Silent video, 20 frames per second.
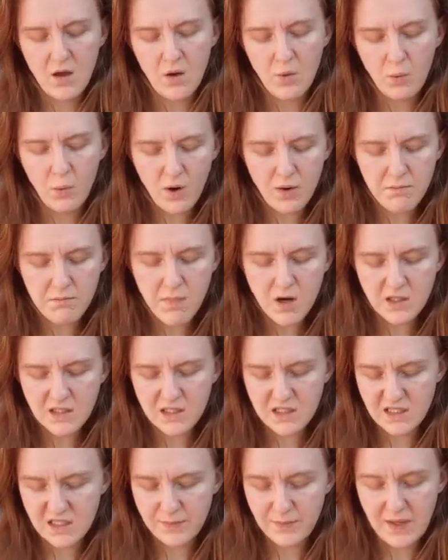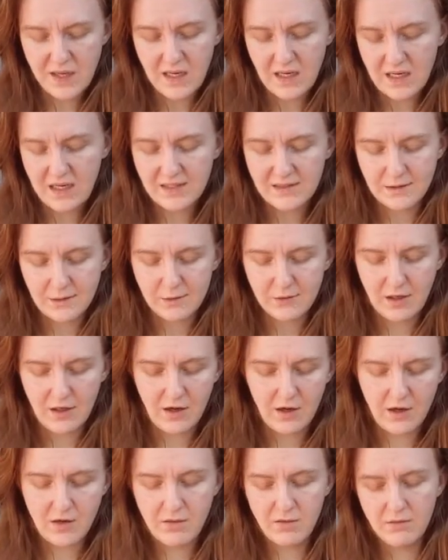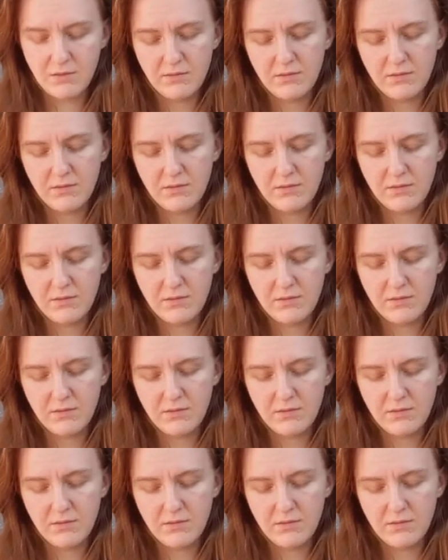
One must speak a little, you know.